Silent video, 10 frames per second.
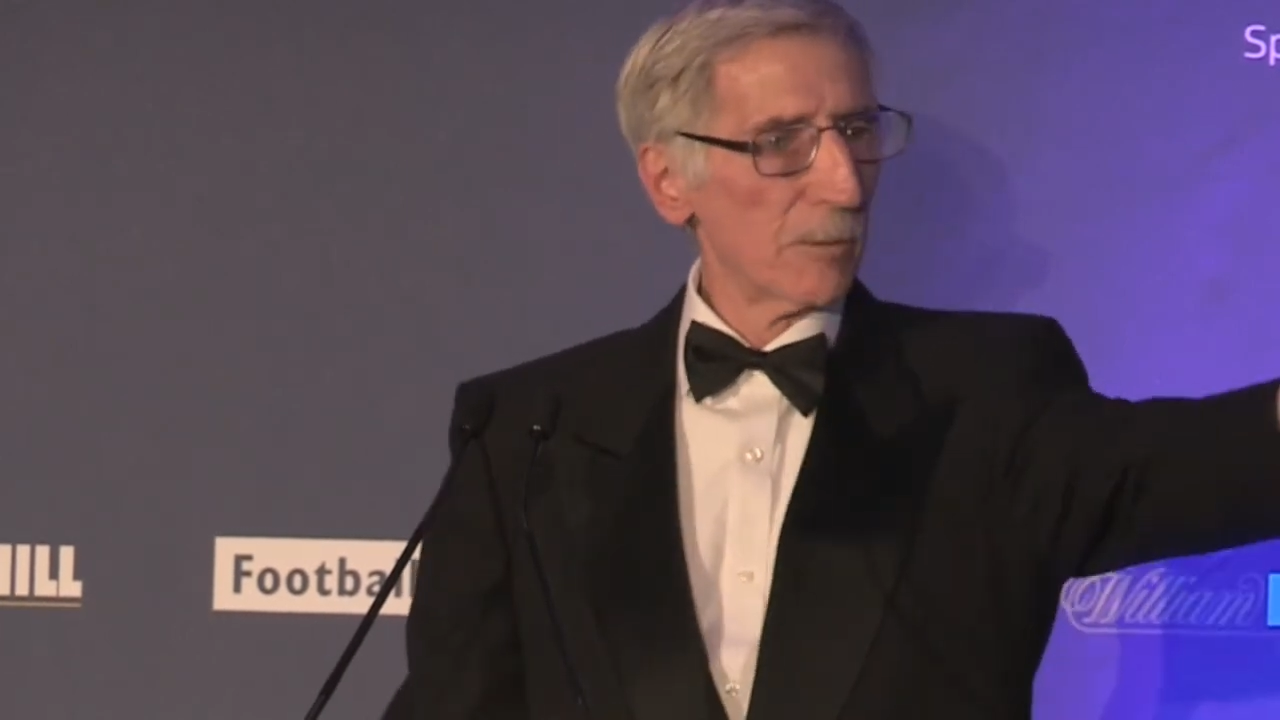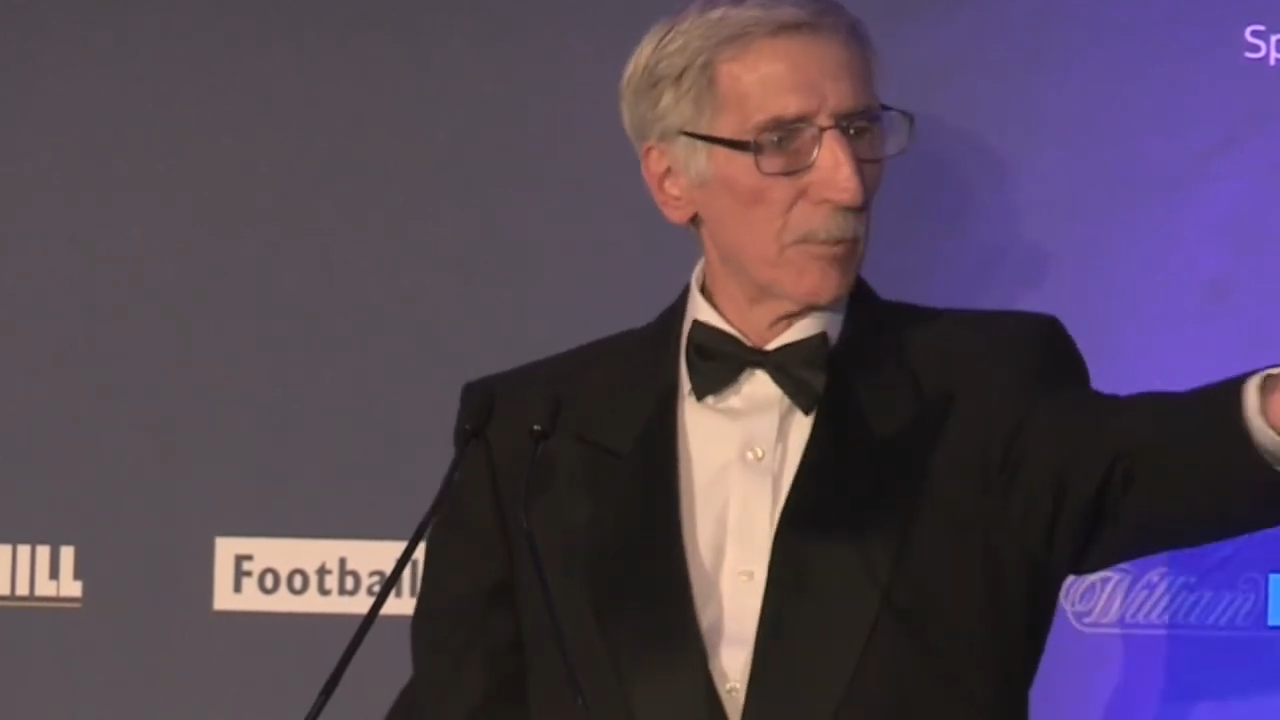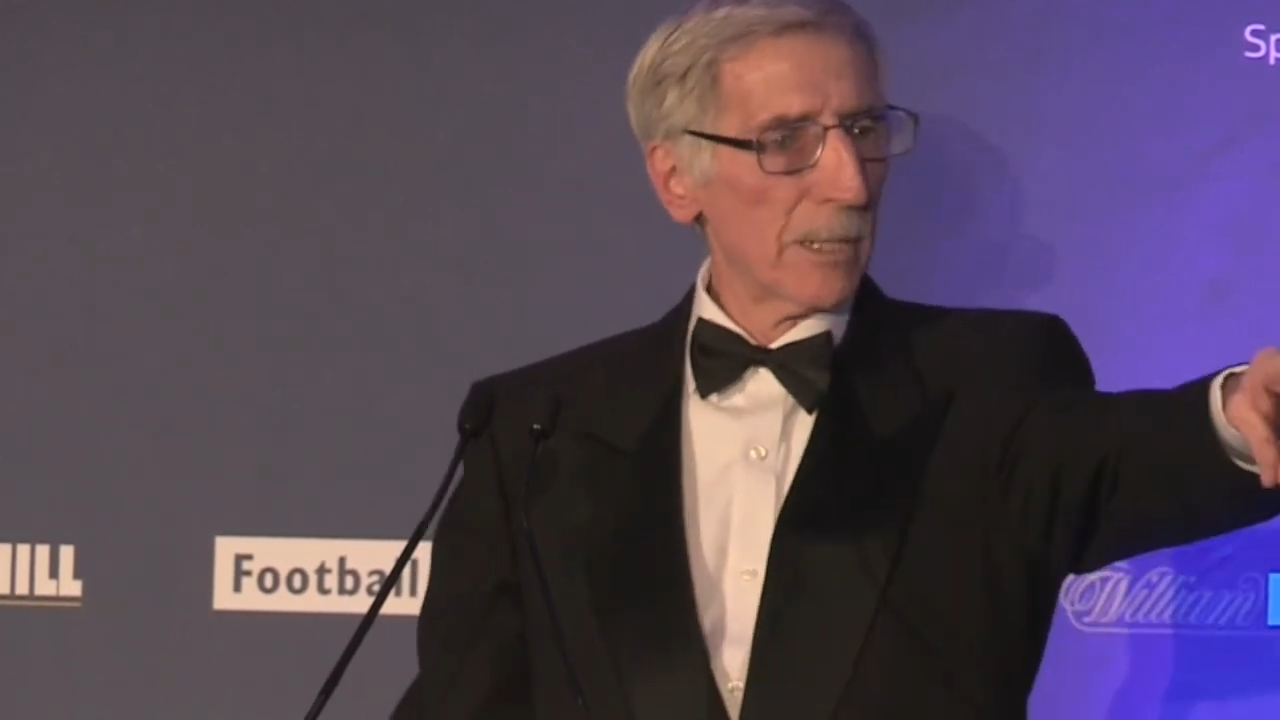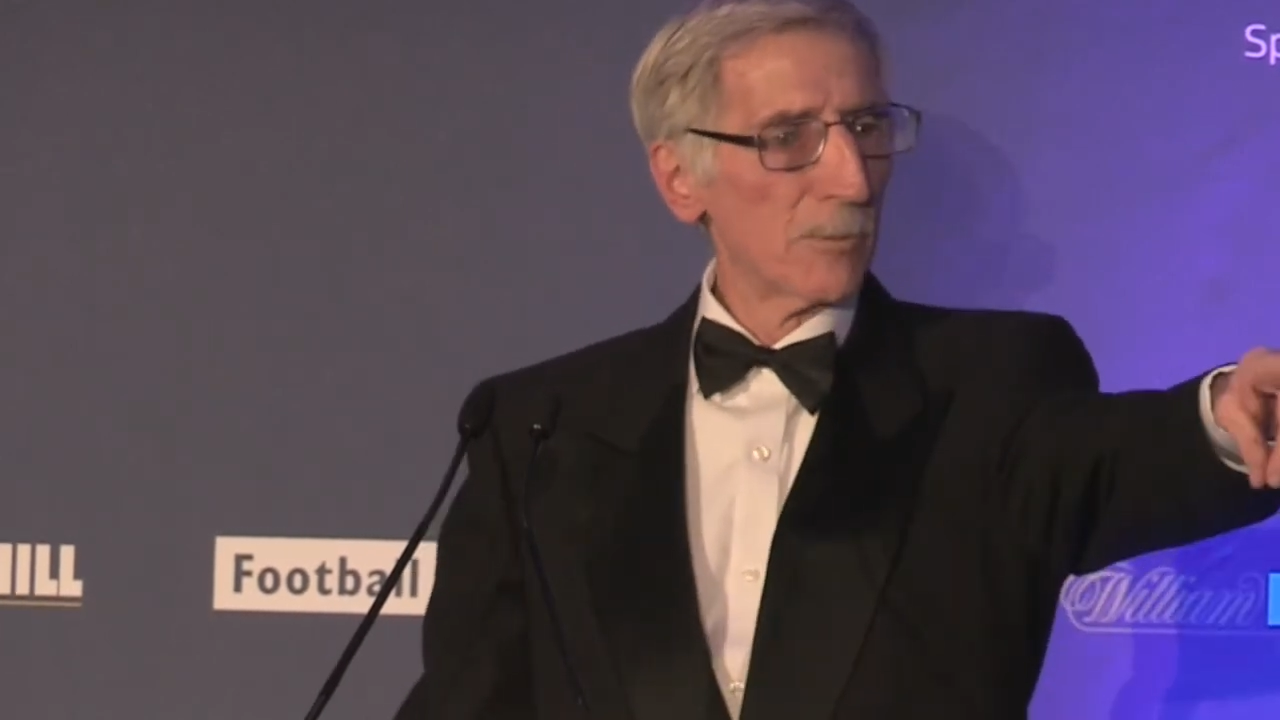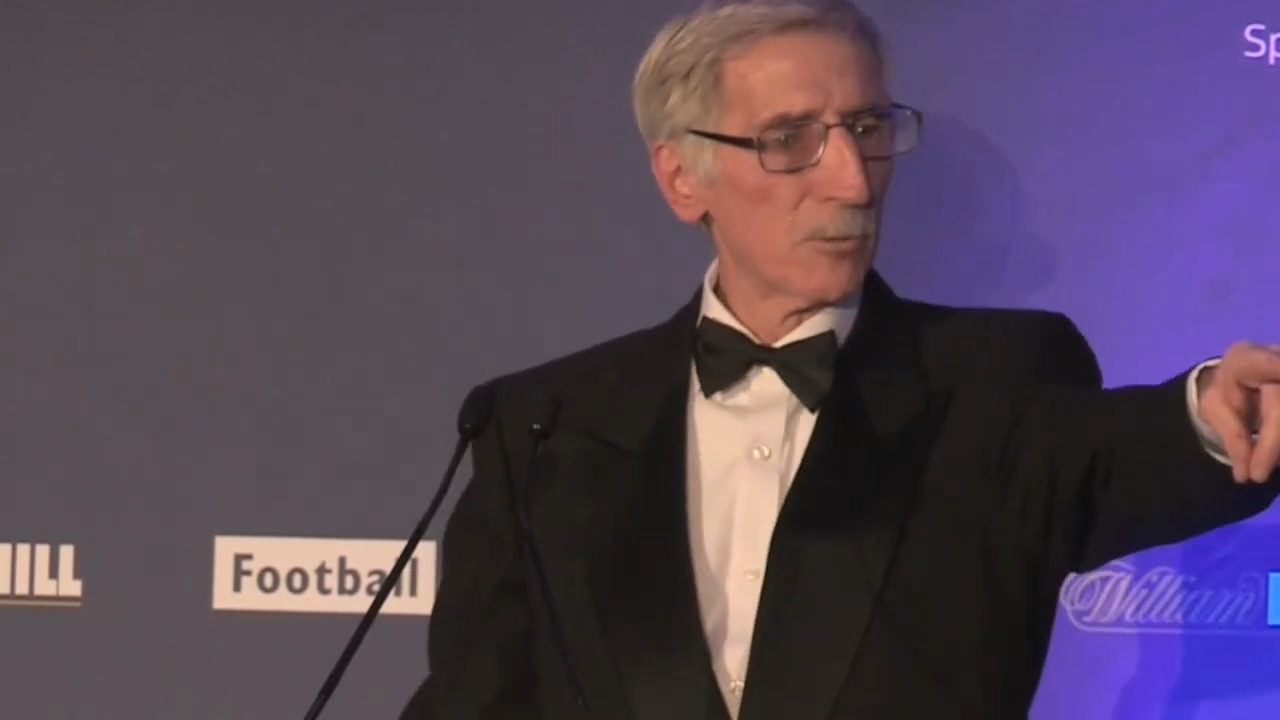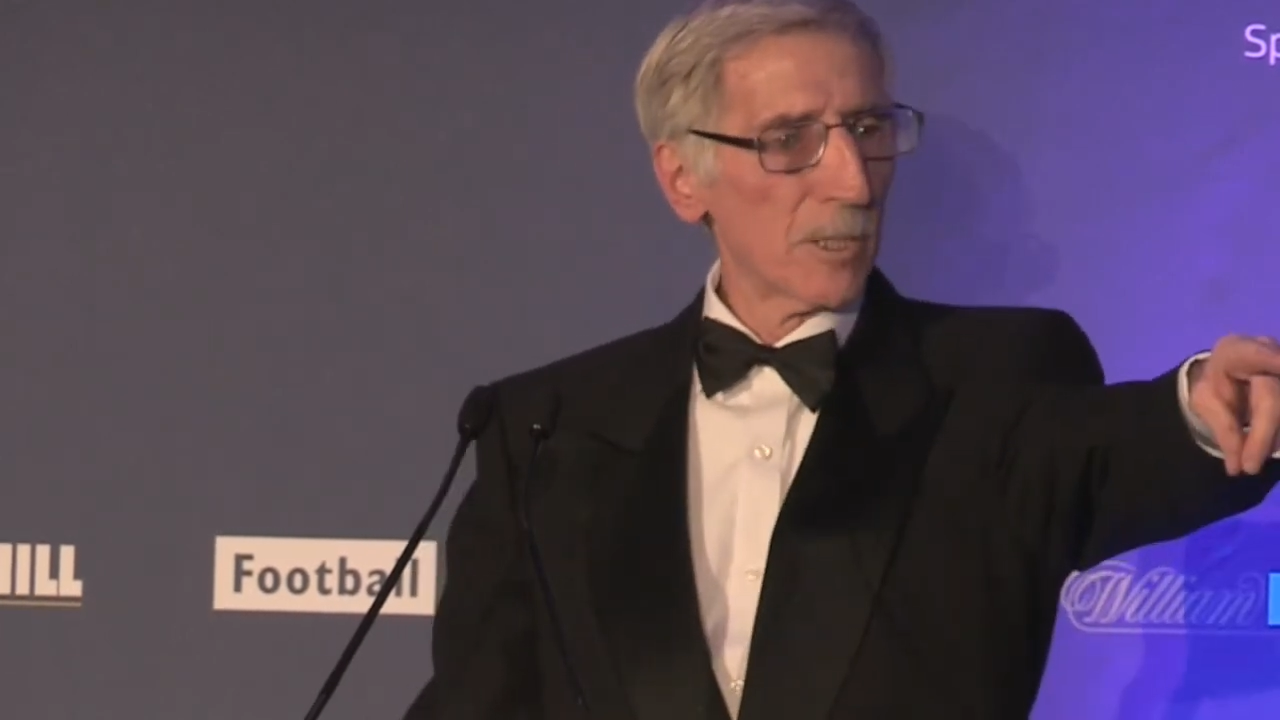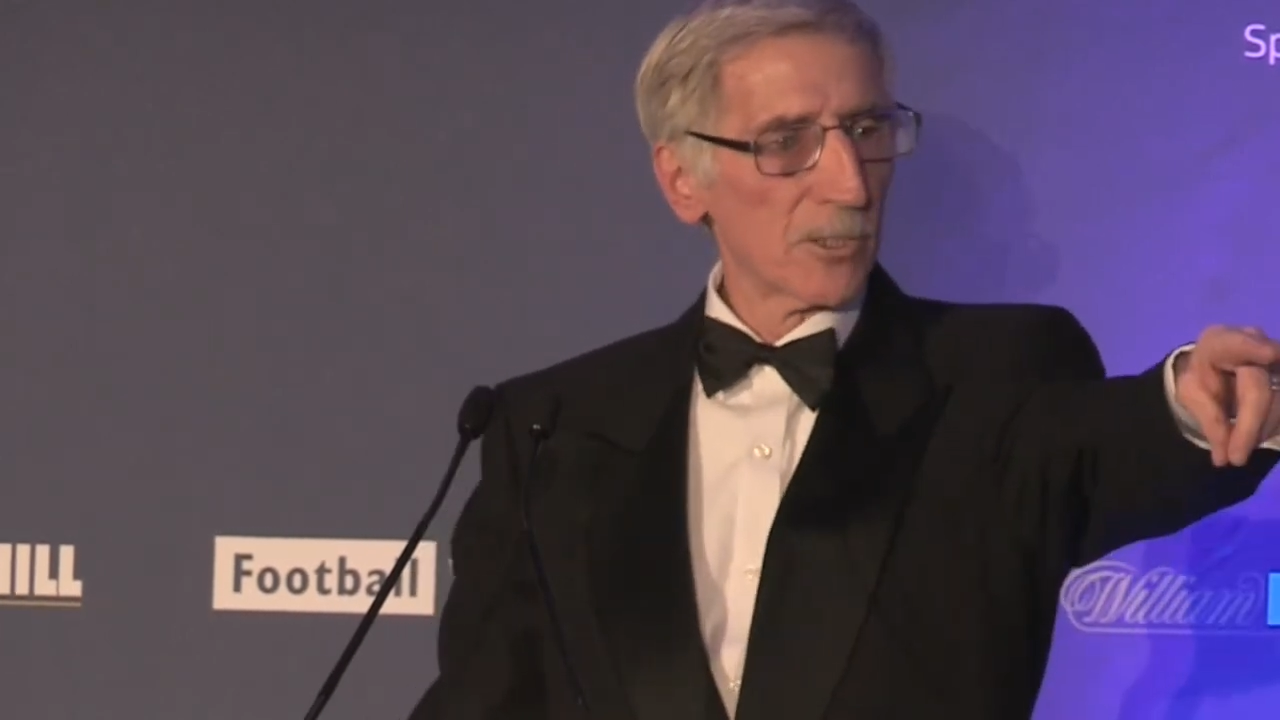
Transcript: to blame as well,